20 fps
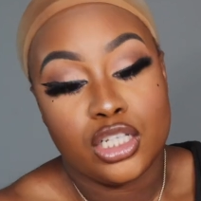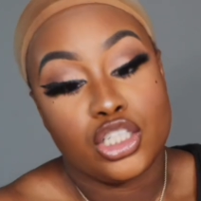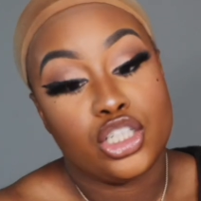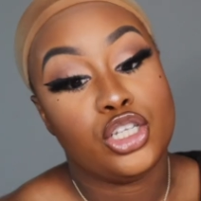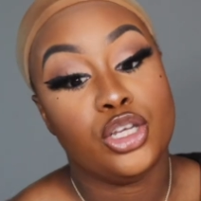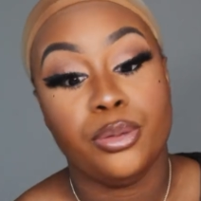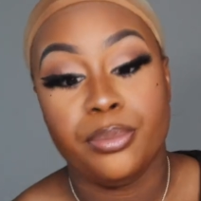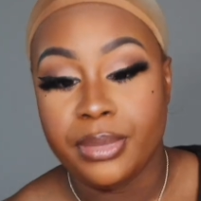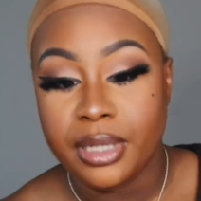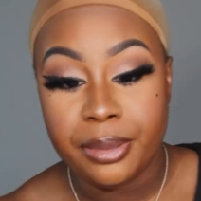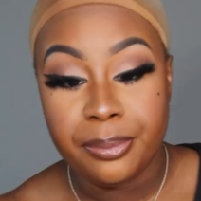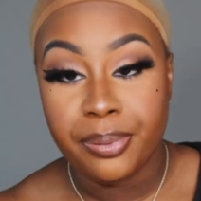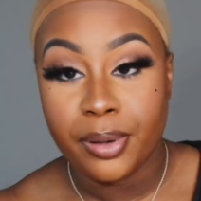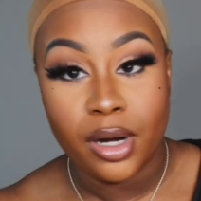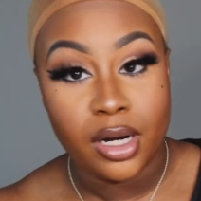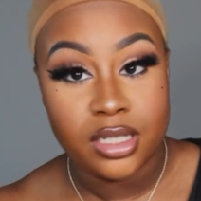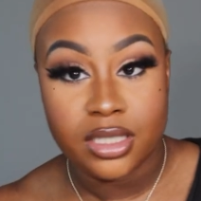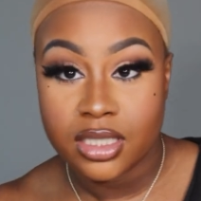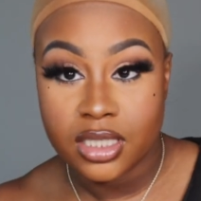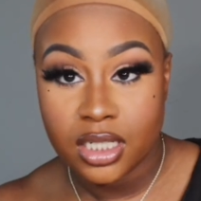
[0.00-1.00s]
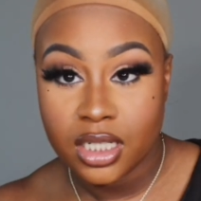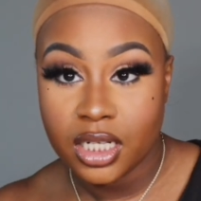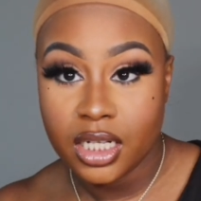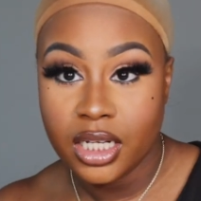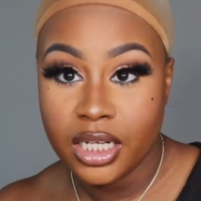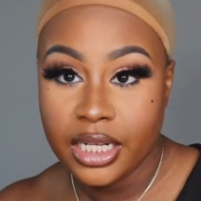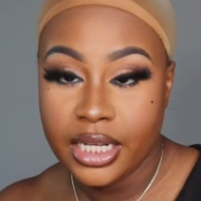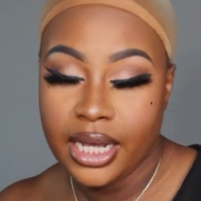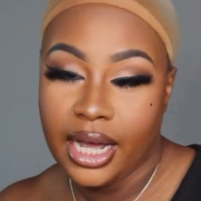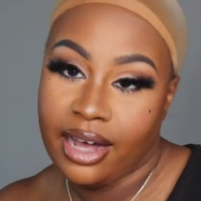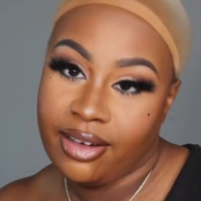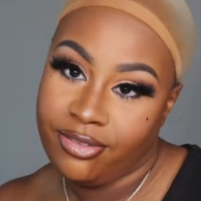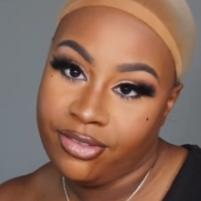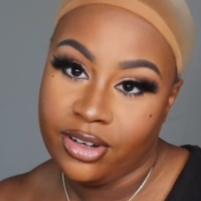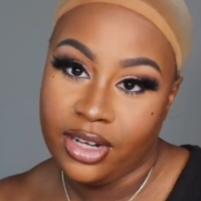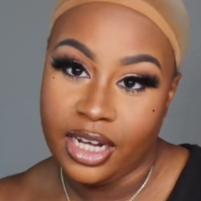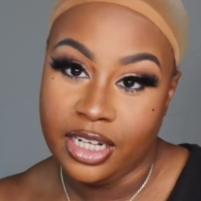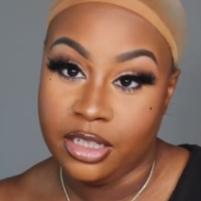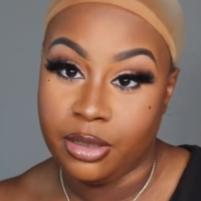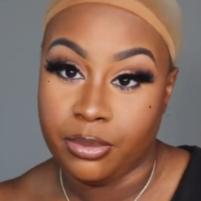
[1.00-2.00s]
to me personally, I
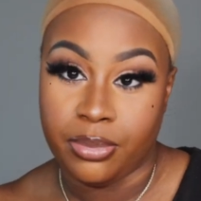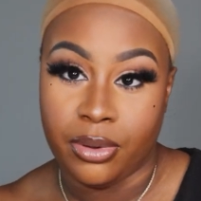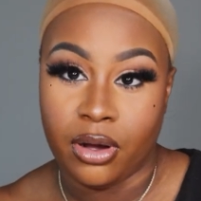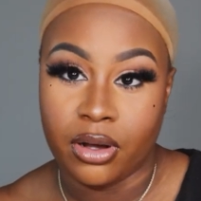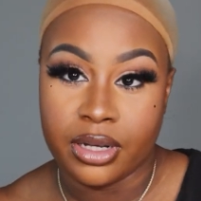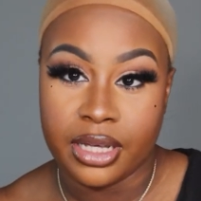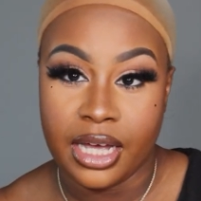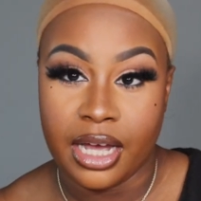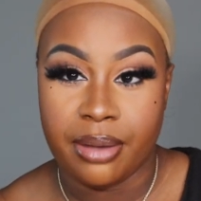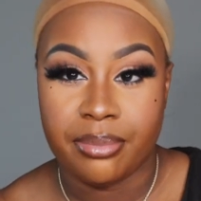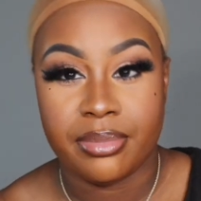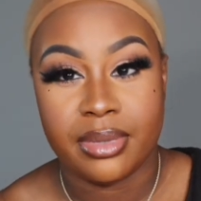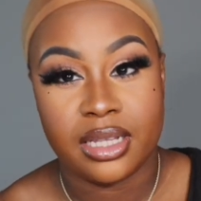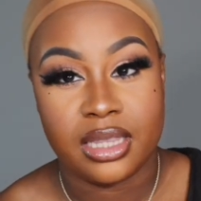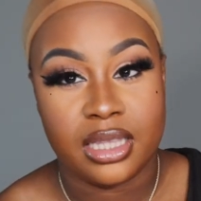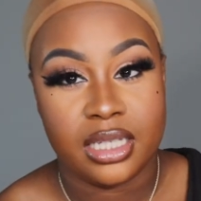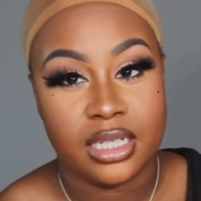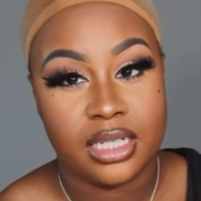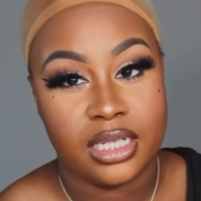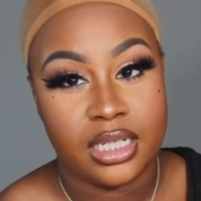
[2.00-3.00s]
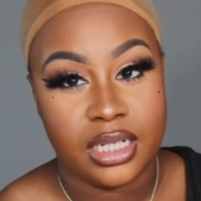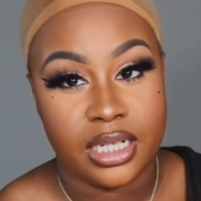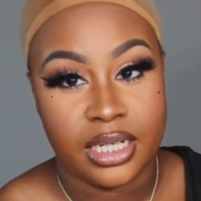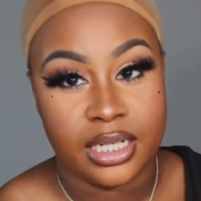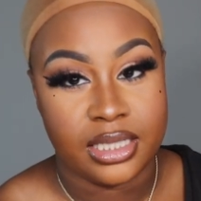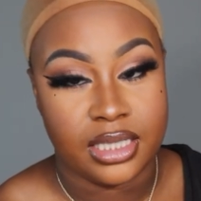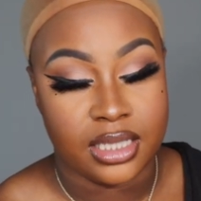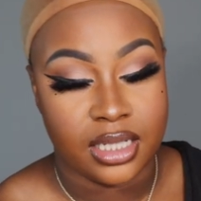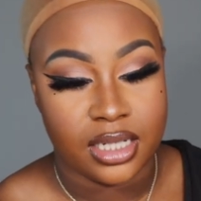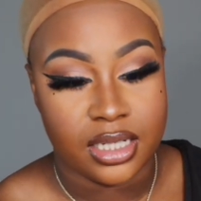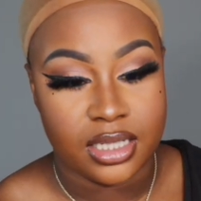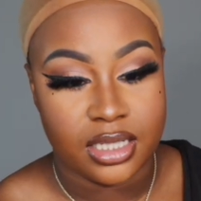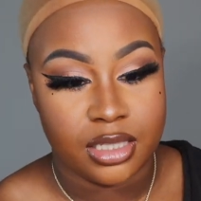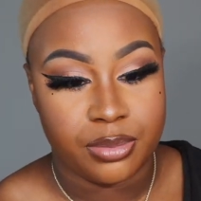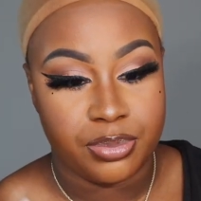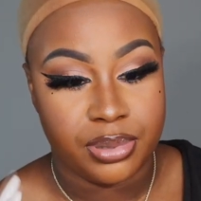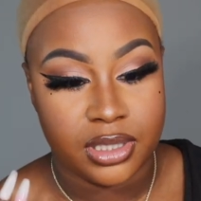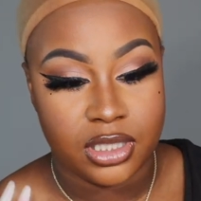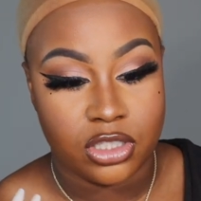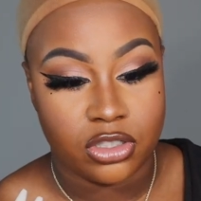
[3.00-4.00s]
feel like the ball cap method, it does
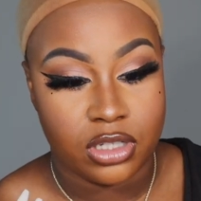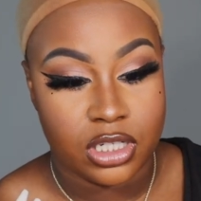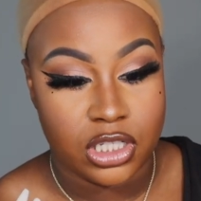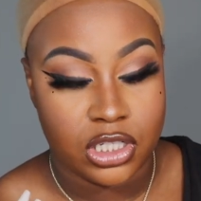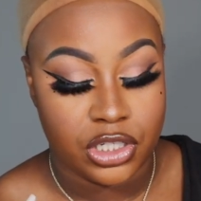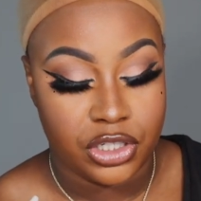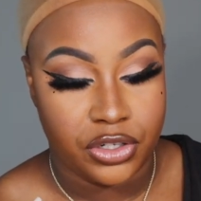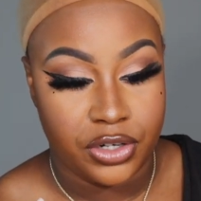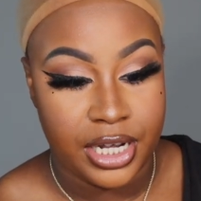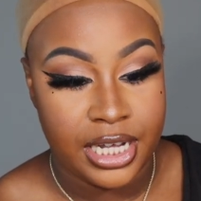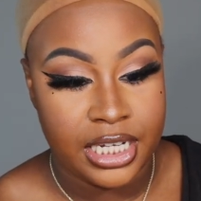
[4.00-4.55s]
put stress on your